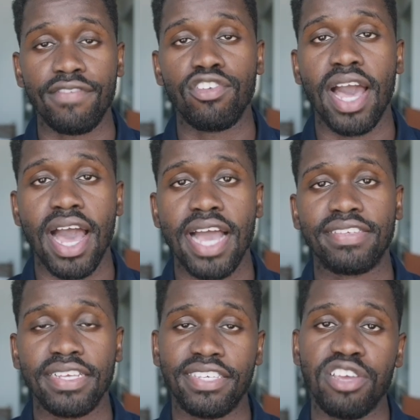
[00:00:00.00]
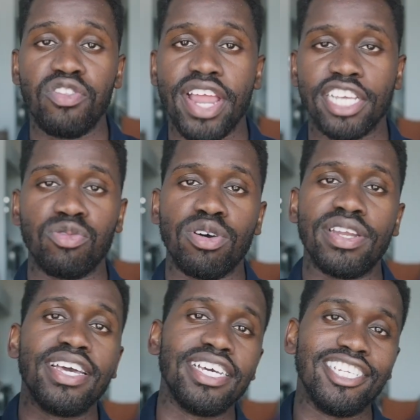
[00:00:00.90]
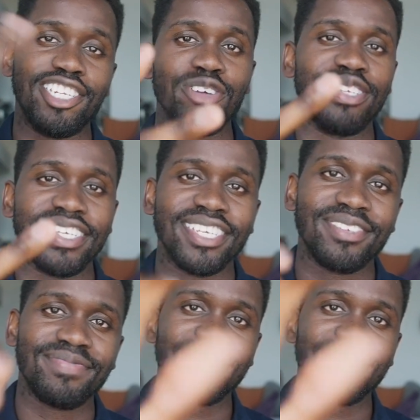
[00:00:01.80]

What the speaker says: Love you guys. See you in the next one. Deuces.